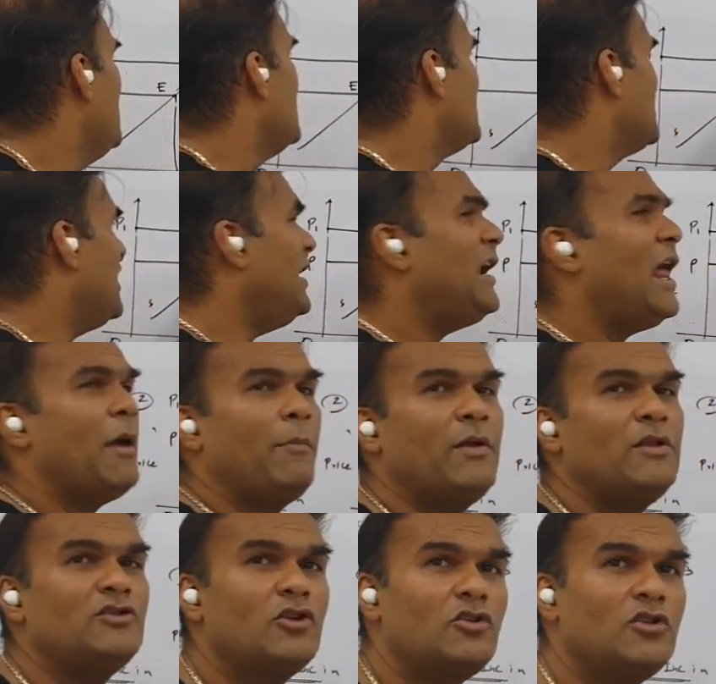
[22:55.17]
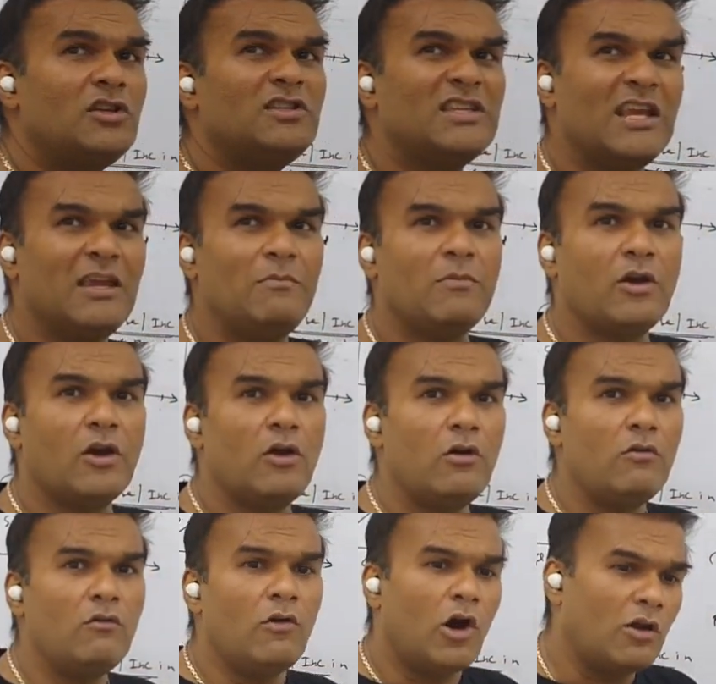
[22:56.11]
So it happens on the same
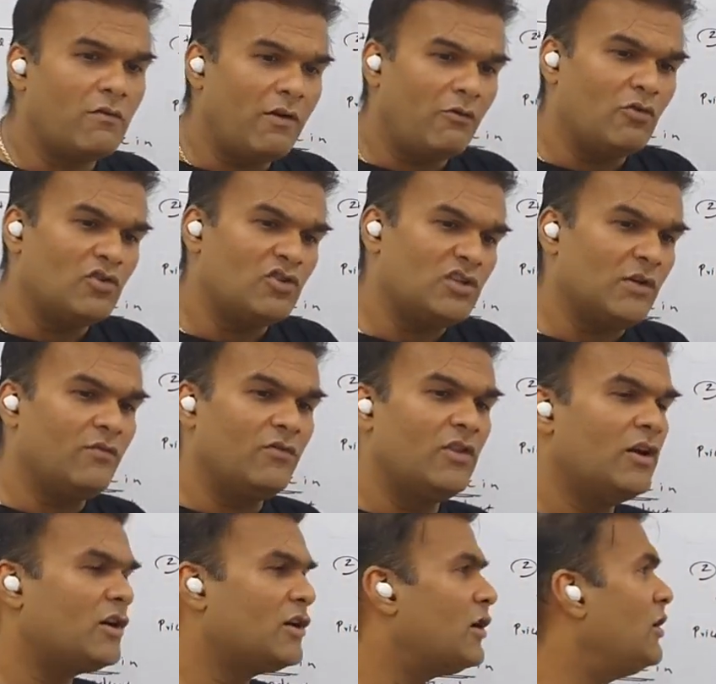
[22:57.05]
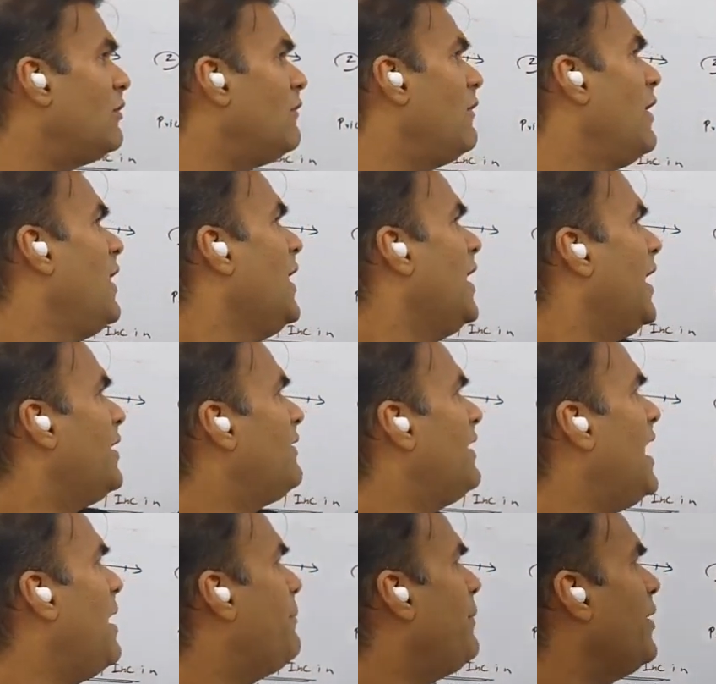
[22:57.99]
curve, or you have to shift the curve, it
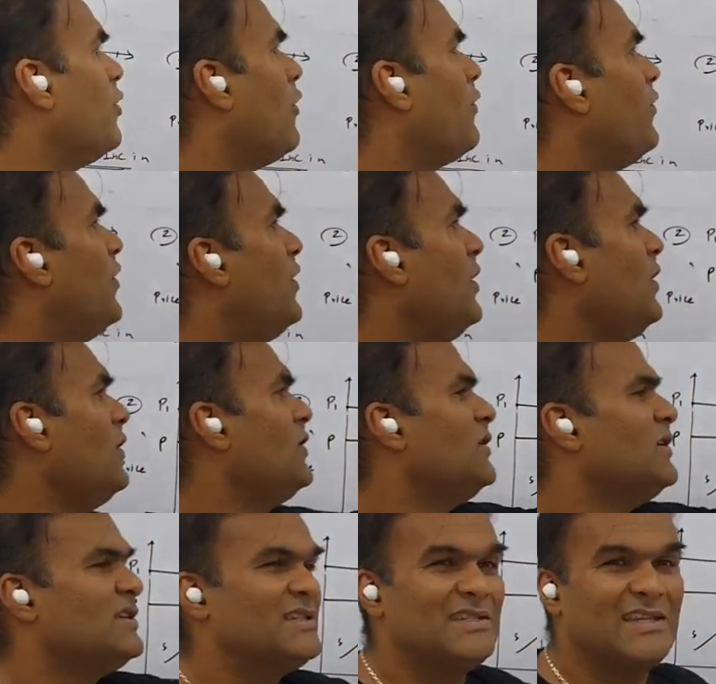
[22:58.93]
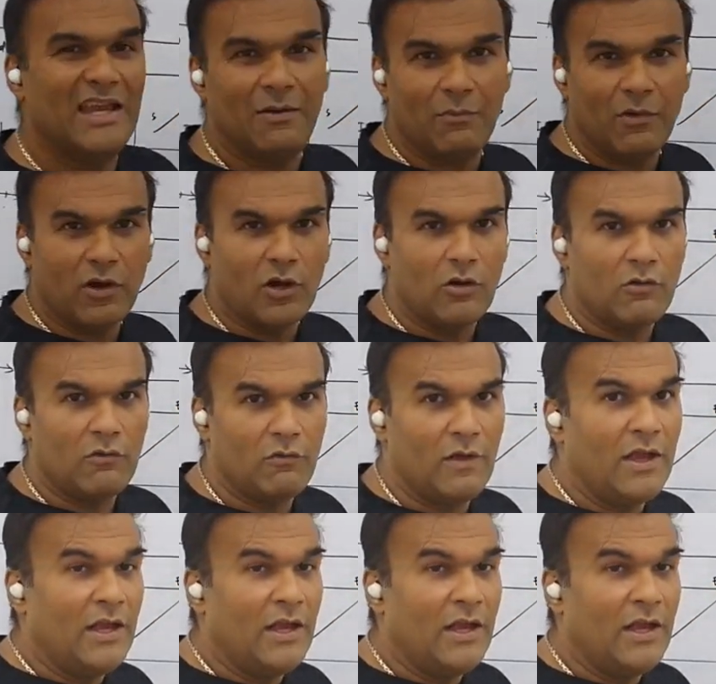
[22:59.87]
will happen on the same curve.